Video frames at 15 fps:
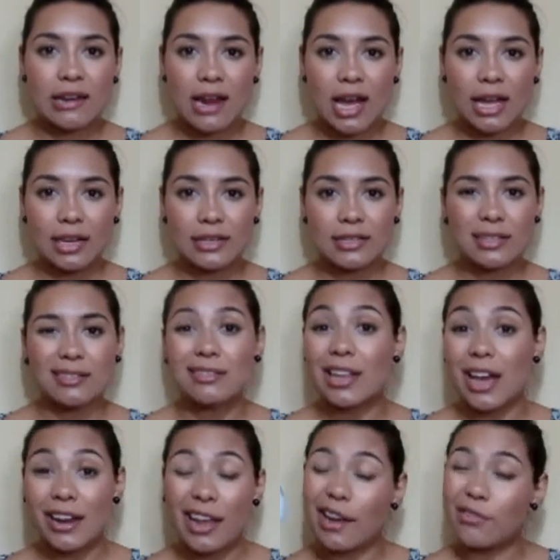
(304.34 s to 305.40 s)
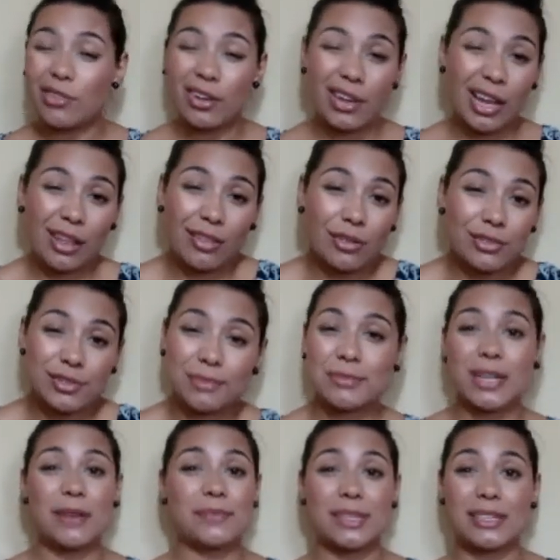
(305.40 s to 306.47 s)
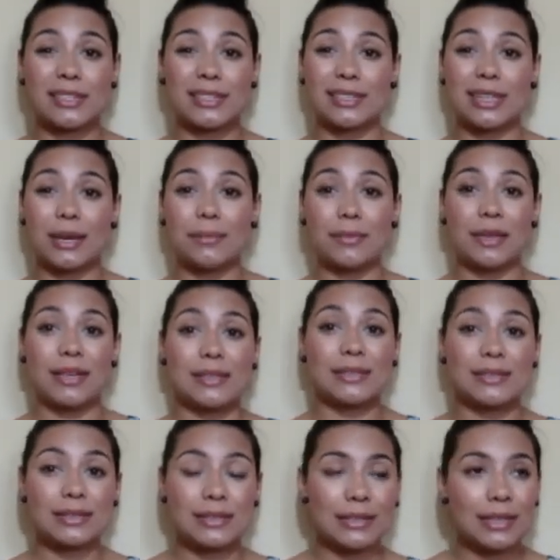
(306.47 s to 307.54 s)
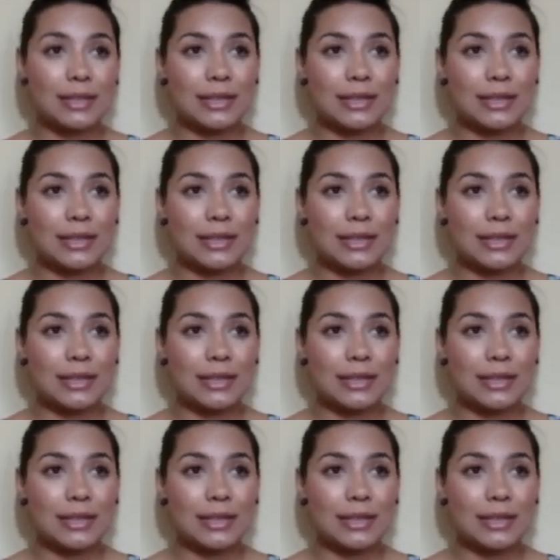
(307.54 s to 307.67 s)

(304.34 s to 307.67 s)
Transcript: night, not every day though. Sometimes I skip because